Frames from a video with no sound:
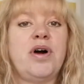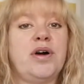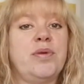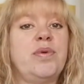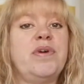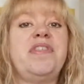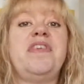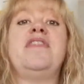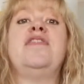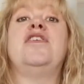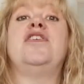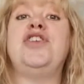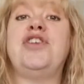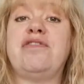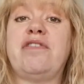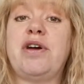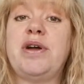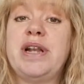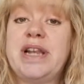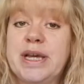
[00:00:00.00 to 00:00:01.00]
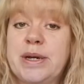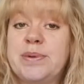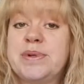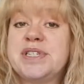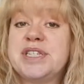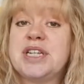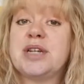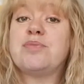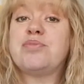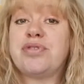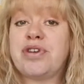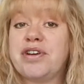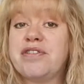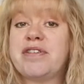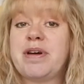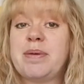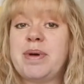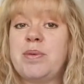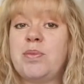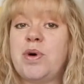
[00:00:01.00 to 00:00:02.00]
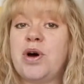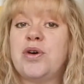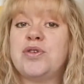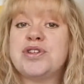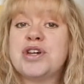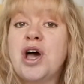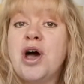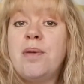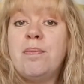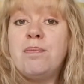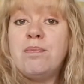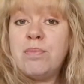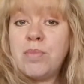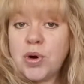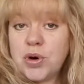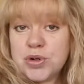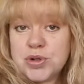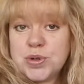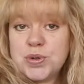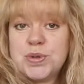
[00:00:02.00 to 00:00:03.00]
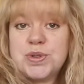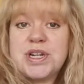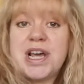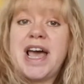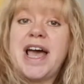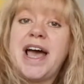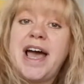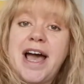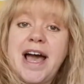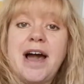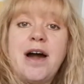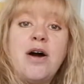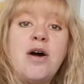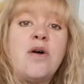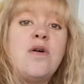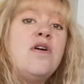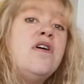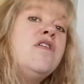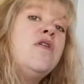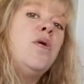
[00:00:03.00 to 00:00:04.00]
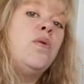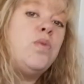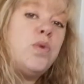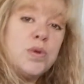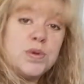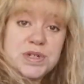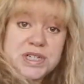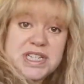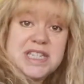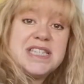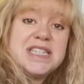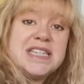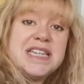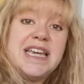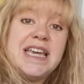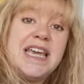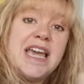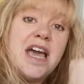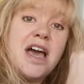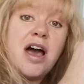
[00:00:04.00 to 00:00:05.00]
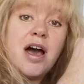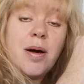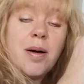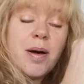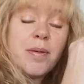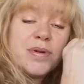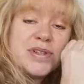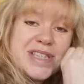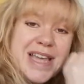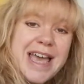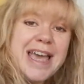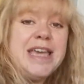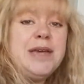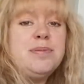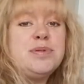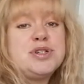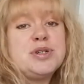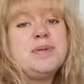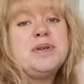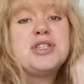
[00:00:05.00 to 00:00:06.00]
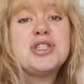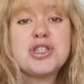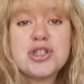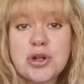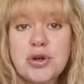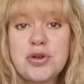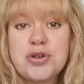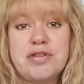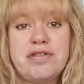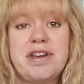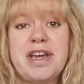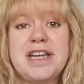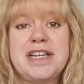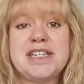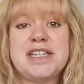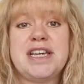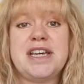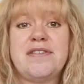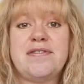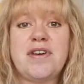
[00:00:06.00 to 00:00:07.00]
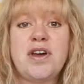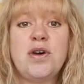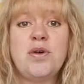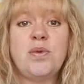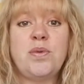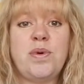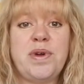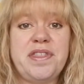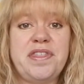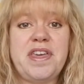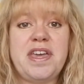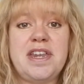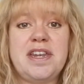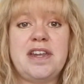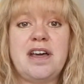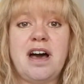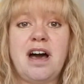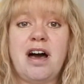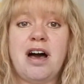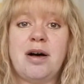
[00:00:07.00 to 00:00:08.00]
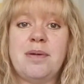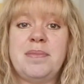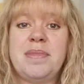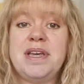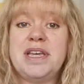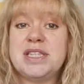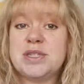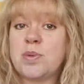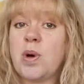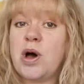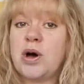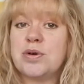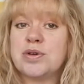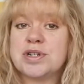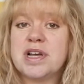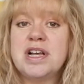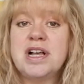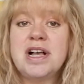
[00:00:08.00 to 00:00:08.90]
within the Neuro-Linguistic programming world, modelled how Walt Disney was able to be so creative within his world,